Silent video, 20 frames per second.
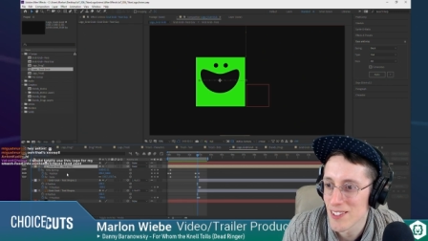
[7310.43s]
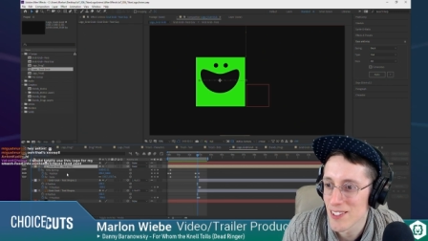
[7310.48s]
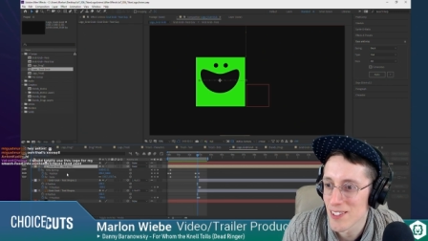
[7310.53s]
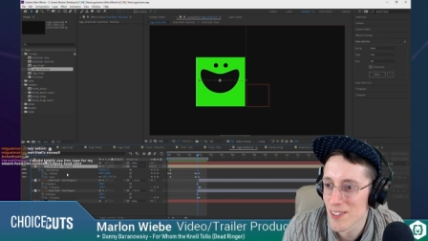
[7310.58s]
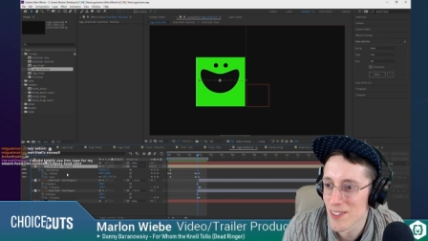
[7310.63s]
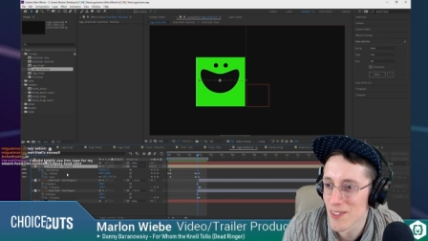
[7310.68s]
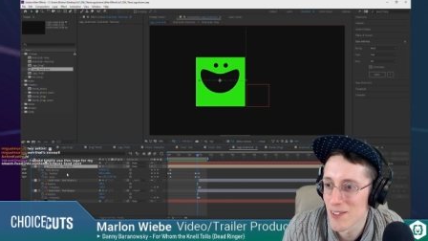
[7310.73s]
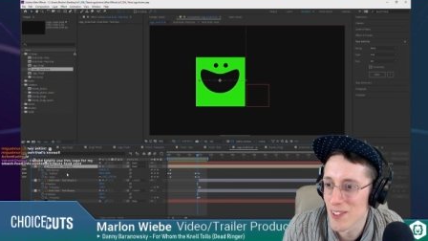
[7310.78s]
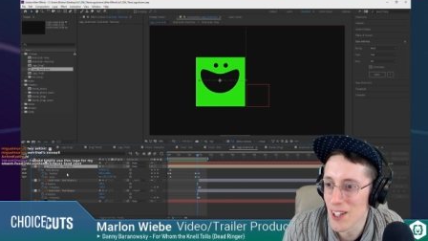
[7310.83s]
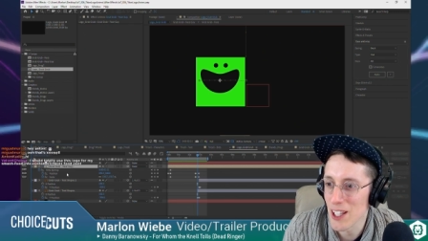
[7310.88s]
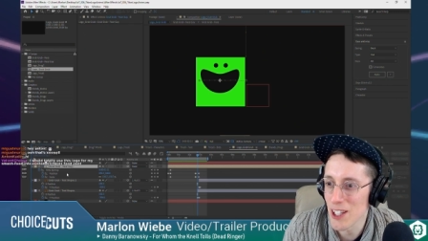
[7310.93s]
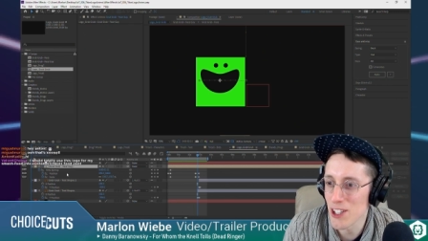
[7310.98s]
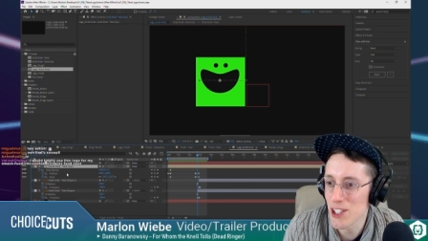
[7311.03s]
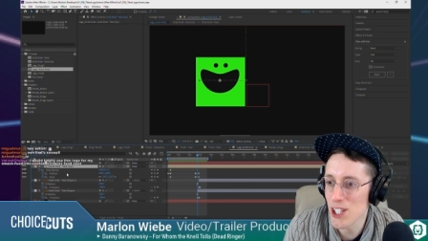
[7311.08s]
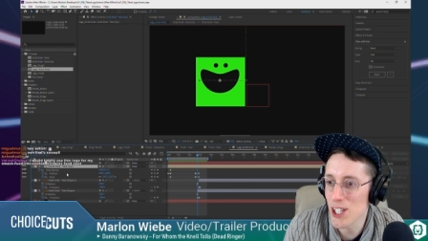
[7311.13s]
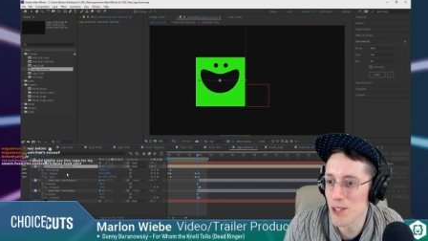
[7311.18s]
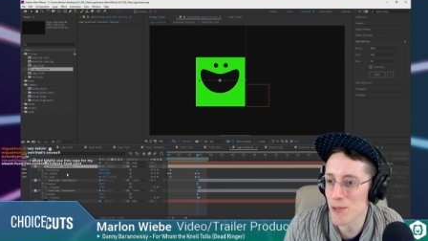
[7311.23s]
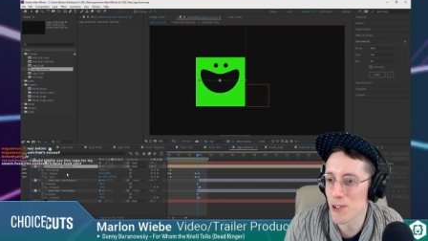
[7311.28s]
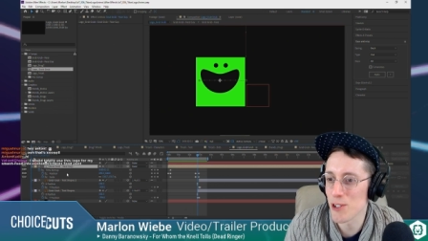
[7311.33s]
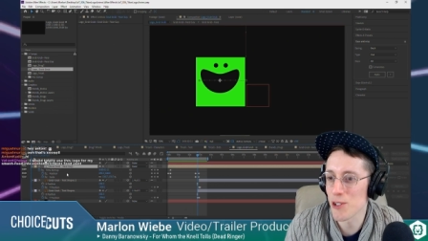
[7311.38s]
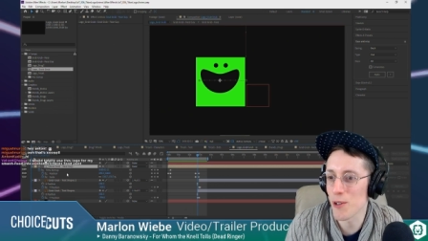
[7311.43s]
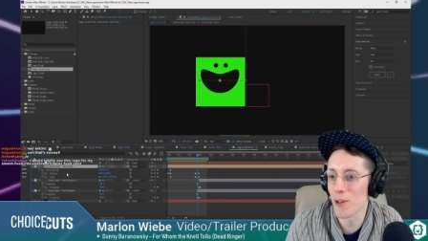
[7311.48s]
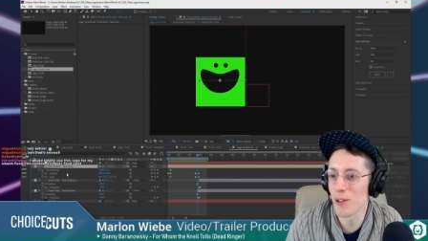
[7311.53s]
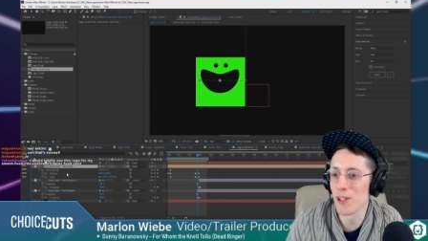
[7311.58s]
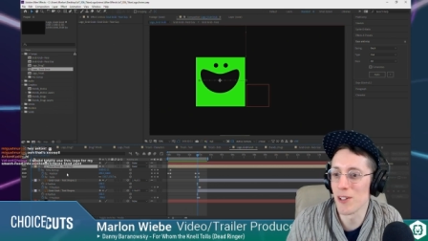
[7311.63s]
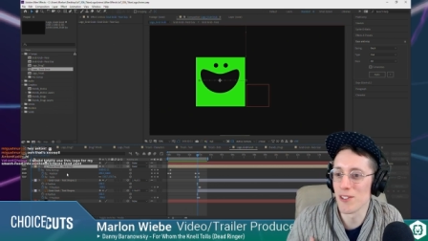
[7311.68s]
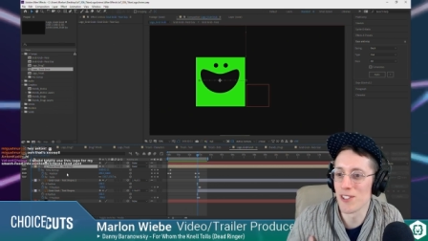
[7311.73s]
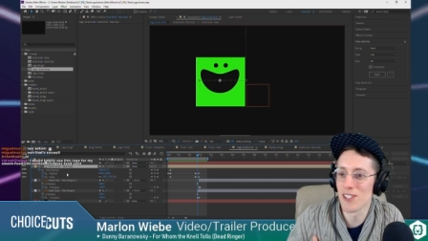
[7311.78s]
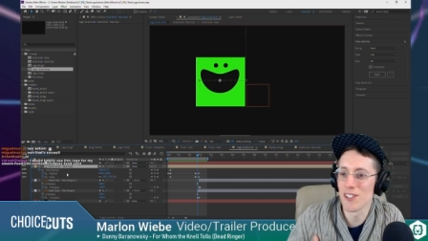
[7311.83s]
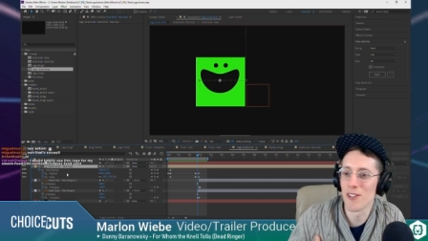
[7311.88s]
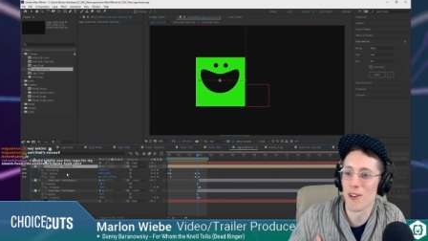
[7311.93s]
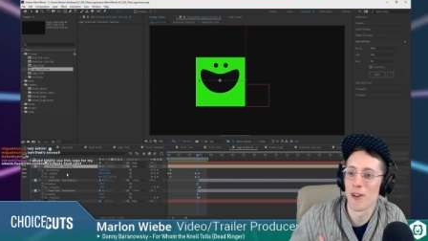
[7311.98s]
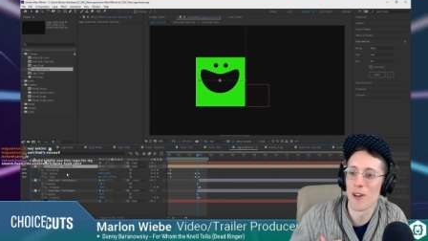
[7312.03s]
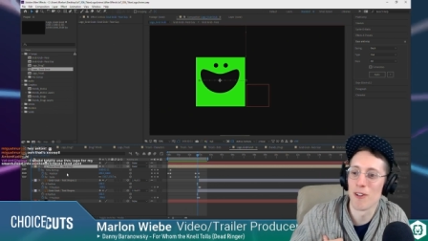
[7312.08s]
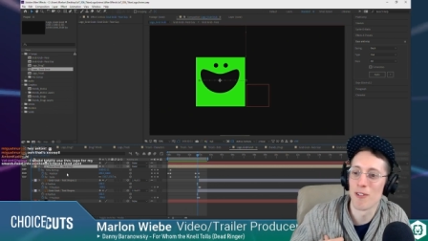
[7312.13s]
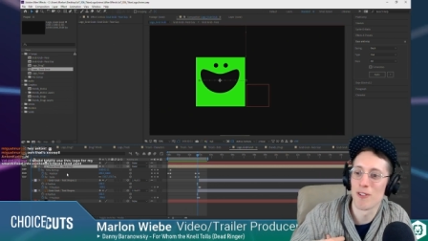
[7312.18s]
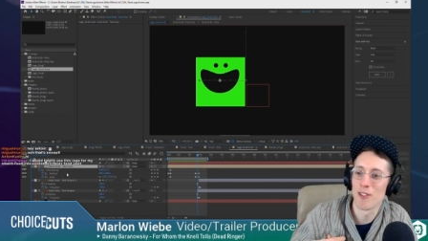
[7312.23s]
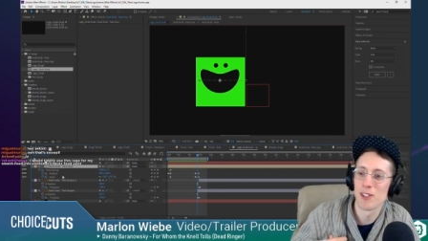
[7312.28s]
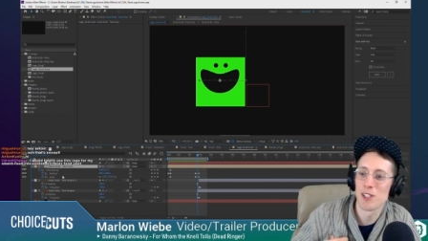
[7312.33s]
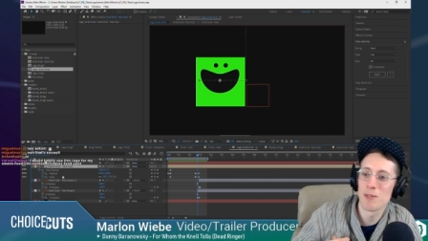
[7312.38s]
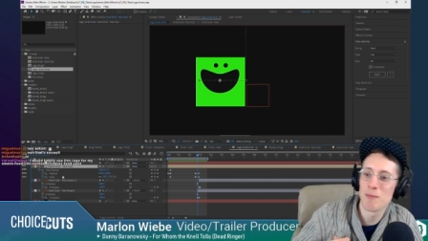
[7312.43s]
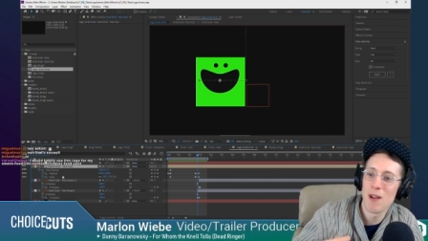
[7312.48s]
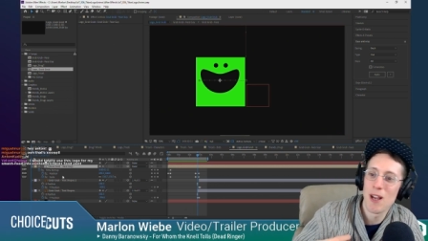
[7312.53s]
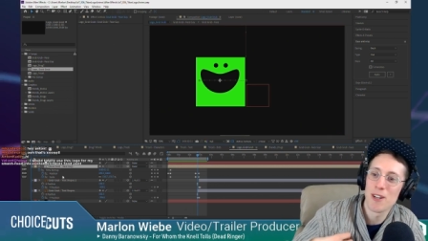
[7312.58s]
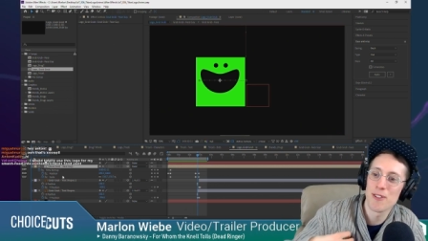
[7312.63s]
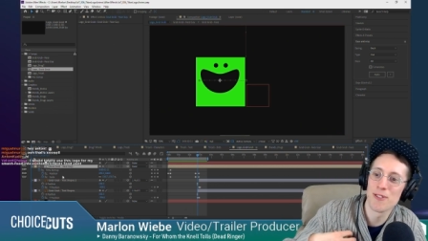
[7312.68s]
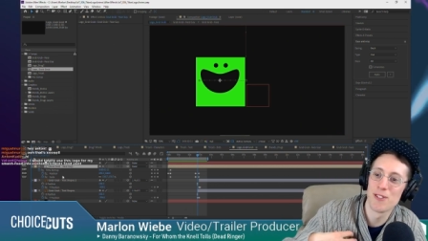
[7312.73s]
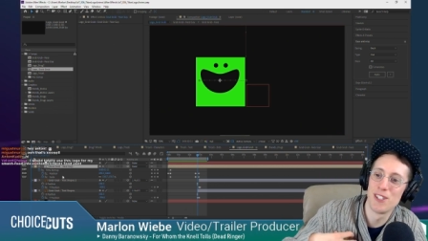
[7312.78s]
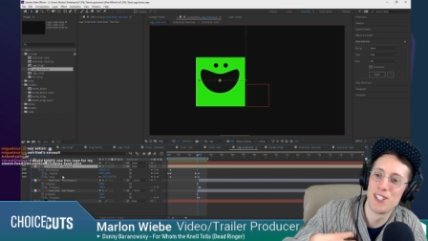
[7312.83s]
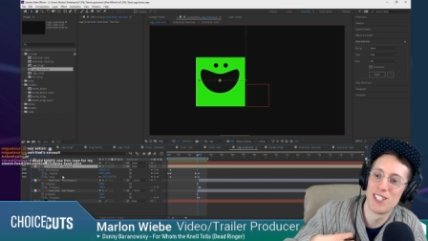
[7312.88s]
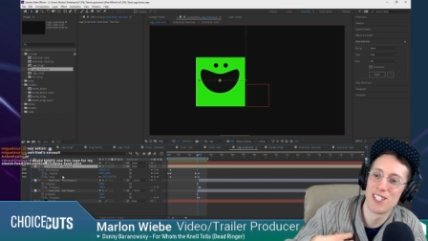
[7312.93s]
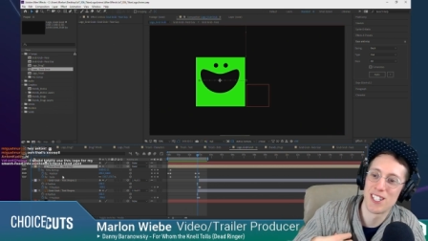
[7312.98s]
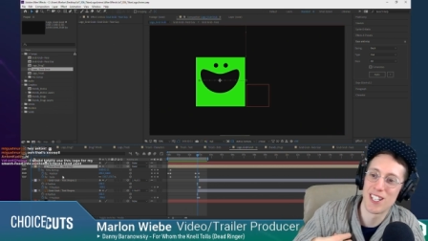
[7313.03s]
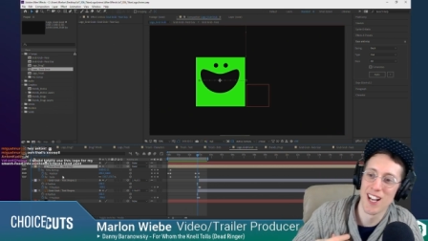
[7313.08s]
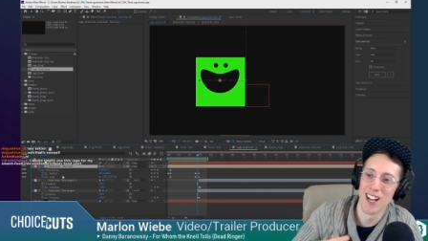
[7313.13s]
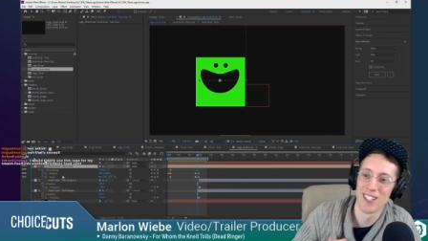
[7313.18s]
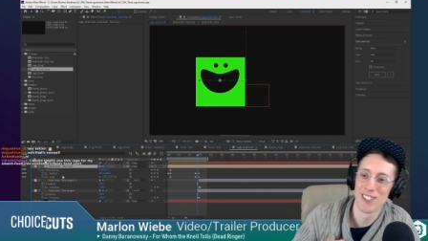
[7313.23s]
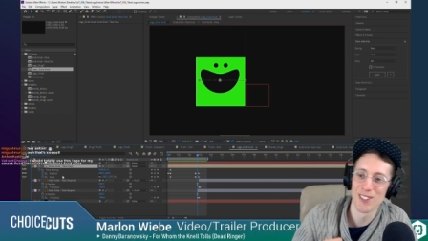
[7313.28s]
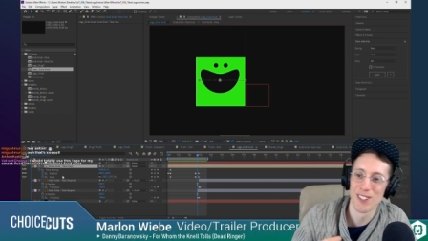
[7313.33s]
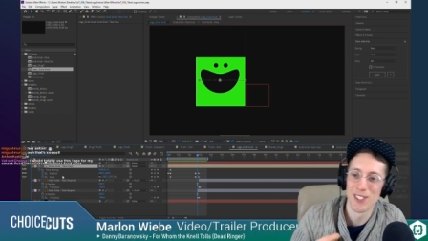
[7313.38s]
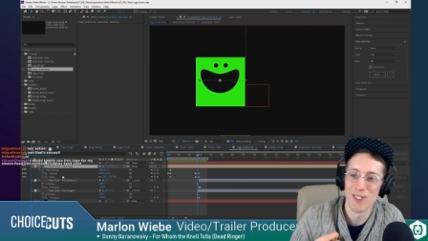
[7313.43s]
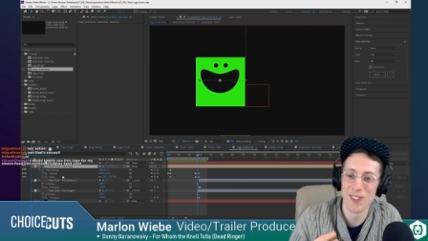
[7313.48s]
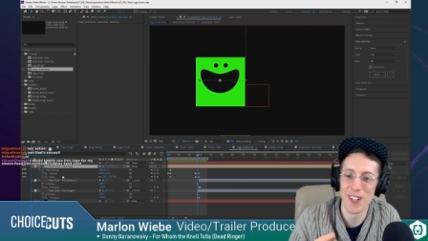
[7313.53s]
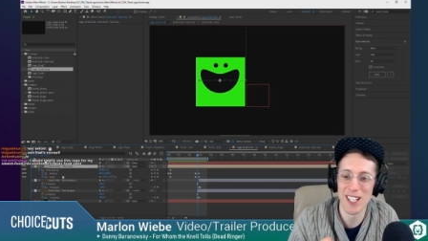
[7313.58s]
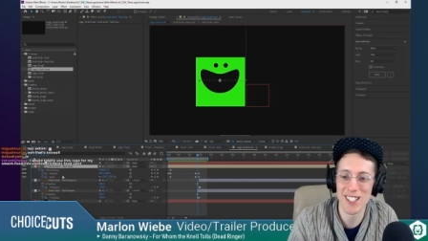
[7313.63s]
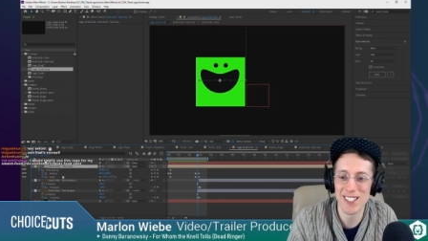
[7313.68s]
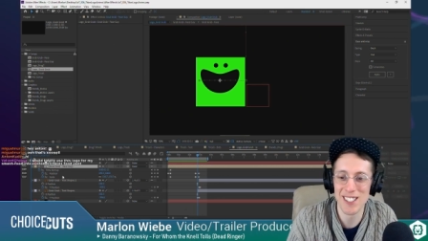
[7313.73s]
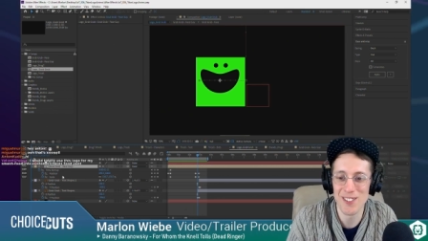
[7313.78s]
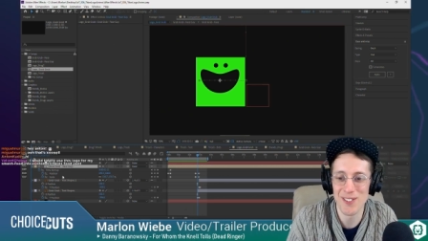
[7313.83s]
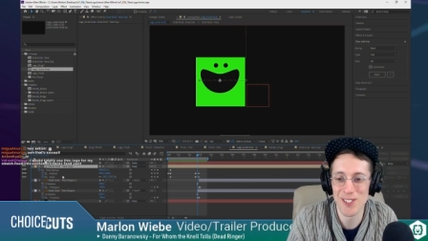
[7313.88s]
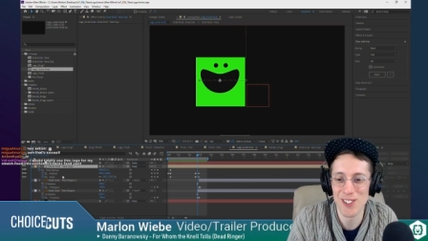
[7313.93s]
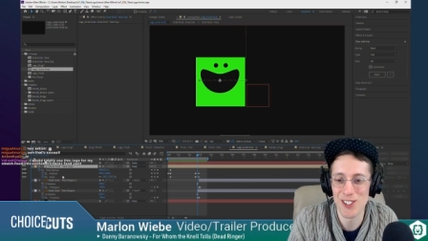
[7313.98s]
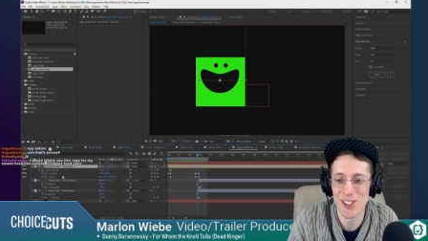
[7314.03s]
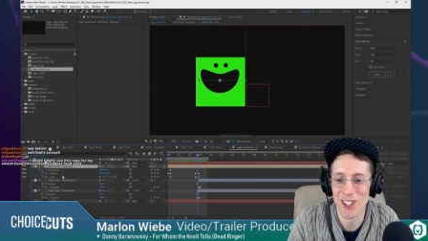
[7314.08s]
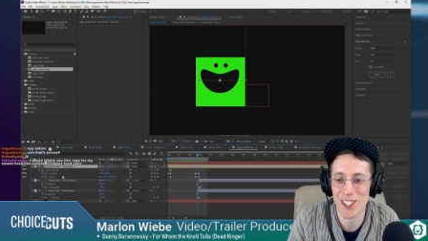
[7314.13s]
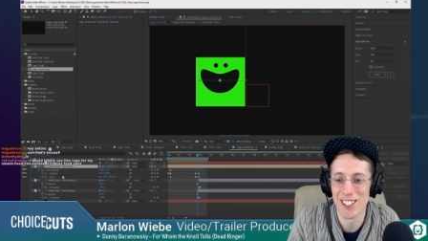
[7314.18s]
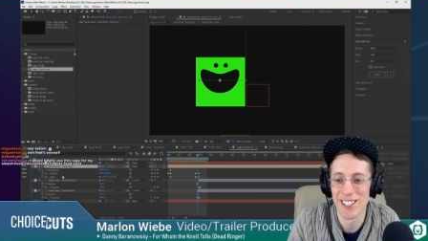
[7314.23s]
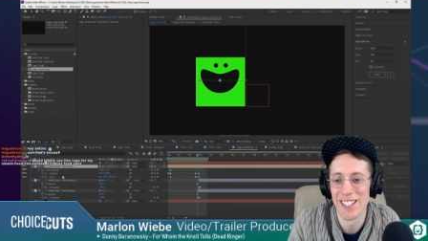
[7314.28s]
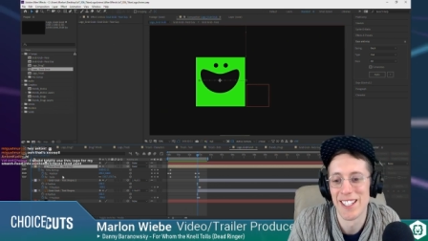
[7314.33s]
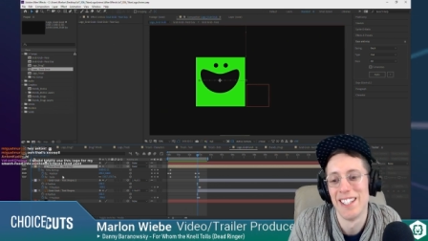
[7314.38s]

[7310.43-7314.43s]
Valiant Cheese would totally use this logo for Smash Food into customer spaces food joint.